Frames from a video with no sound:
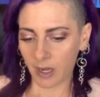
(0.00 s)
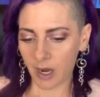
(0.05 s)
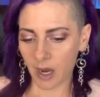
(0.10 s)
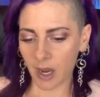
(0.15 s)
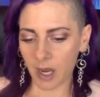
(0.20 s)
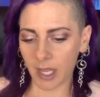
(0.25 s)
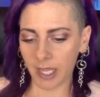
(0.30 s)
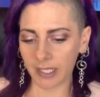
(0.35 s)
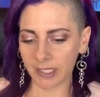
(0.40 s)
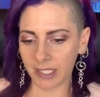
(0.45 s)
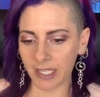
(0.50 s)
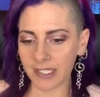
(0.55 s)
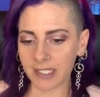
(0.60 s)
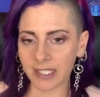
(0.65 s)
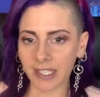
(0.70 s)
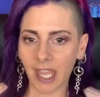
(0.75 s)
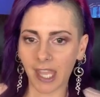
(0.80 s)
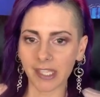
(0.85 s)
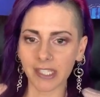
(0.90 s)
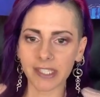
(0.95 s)
All right,
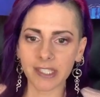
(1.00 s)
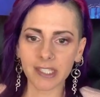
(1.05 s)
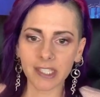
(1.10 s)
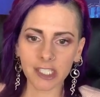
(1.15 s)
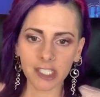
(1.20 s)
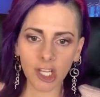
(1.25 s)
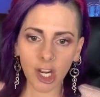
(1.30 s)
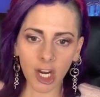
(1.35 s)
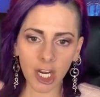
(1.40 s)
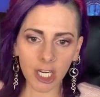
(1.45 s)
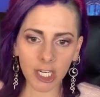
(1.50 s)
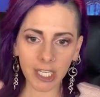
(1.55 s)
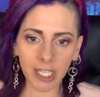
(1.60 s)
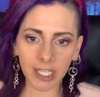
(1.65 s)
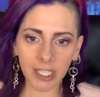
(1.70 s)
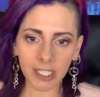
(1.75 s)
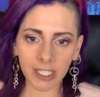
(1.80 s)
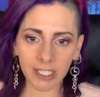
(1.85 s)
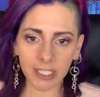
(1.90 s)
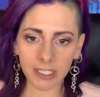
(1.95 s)
let's get
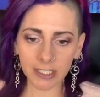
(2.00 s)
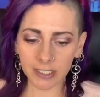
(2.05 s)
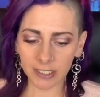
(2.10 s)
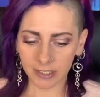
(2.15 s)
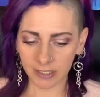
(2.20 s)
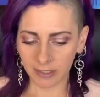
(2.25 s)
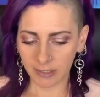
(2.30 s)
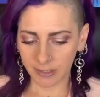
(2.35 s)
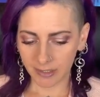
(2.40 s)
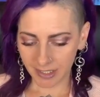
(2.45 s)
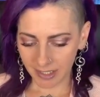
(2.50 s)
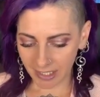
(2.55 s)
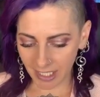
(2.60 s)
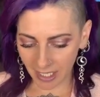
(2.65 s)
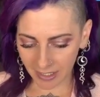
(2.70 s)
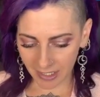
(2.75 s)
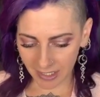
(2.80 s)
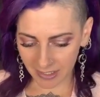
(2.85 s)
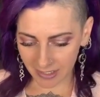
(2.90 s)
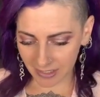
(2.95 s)
started.
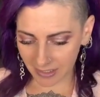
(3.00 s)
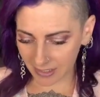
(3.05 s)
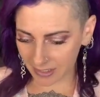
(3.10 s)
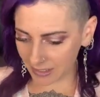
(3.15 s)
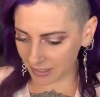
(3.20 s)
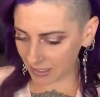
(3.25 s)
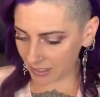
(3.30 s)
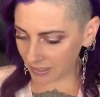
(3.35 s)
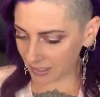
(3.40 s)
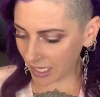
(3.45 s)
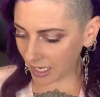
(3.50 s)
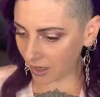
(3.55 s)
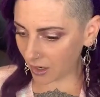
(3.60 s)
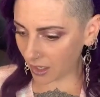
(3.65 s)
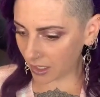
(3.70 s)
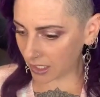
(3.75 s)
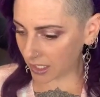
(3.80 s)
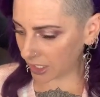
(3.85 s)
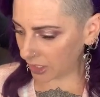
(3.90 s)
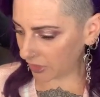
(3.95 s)
Yeah, these, they
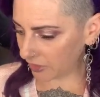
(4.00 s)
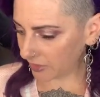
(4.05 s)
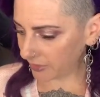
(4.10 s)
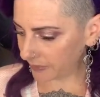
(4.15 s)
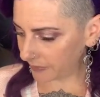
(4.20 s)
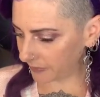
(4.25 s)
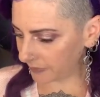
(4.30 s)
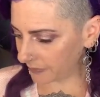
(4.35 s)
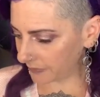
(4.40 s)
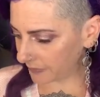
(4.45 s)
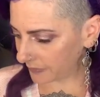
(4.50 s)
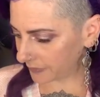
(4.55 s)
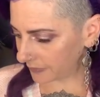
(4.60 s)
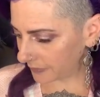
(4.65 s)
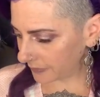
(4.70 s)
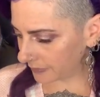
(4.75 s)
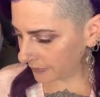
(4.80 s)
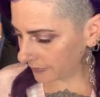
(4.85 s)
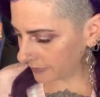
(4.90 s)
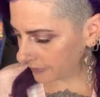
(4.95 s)
are cute.
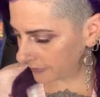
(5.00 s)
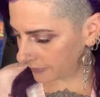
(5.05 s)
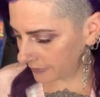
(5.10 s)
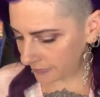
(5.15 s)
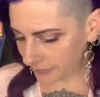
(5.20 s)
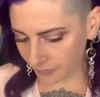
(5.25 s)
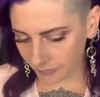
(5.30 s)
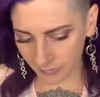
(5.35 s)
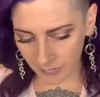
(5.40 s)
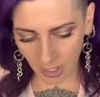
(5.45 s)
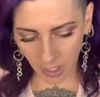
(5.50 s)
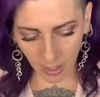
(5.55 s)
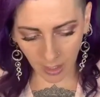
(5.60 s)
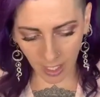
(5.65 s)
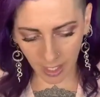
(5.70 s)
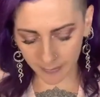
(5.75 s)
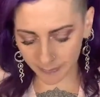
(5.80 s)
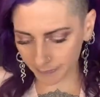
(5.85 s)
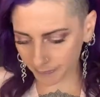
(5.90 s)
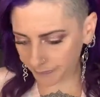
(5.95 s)

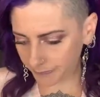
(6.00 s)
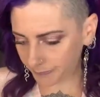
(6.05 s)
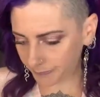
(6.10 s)
Okay.